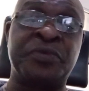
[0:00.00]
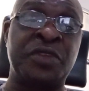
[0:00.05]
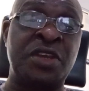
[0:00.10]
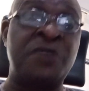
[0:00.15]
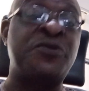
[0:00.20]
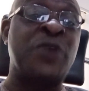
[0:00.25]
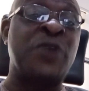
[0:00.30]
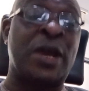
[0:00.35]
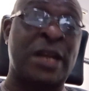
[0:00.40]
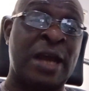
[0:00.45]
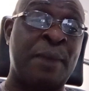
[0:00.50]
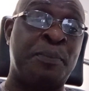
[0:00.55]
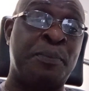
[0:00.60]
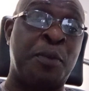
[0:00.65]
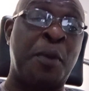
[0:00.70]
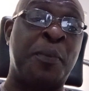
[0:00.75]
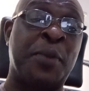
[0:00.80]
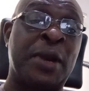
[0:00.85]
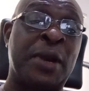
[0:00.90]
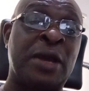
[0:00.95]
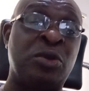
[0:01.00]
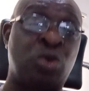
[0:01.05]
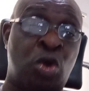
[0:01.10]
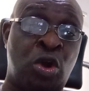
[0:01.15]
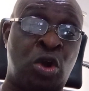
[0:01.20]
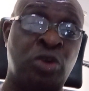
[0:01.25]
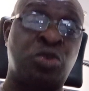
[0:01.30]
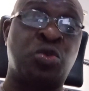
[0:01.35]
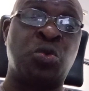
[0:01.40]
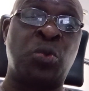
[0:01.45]
if you are that popular, you
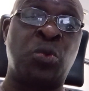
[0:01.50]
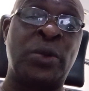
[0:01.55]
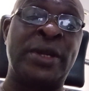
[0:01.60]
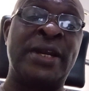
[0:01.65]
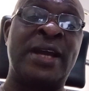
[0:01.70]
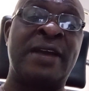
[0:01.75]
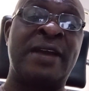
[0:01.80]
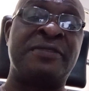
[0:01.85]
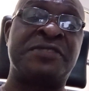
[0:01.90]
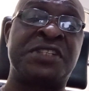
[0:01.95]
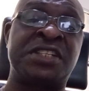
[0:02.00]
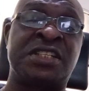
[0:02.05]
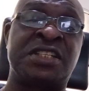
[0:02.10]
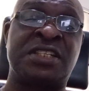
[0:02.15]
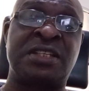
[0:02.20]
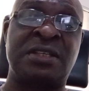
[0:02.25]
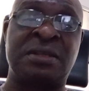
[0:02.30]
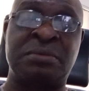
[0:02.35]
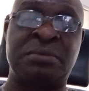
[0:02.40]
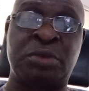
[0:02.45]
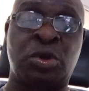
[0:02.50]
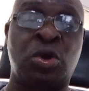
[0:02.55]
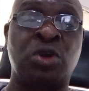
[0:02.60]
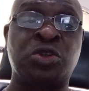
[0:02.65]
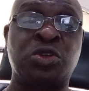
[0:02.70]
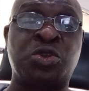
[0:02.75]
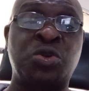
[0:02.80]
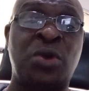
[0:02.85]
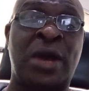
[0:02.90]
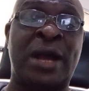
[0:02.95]
ought to win FCT,
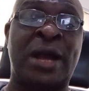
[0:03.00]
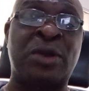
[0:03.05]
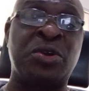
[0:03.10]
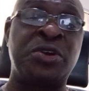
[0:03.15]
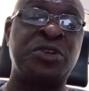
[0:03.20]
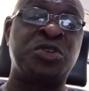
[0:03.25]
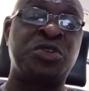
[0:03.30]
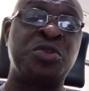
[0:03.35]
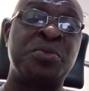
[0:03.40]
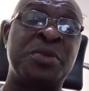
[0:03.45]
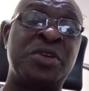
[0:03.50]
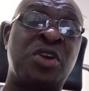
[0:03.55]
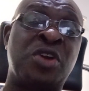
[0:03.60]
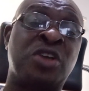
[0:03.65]
because you are going to be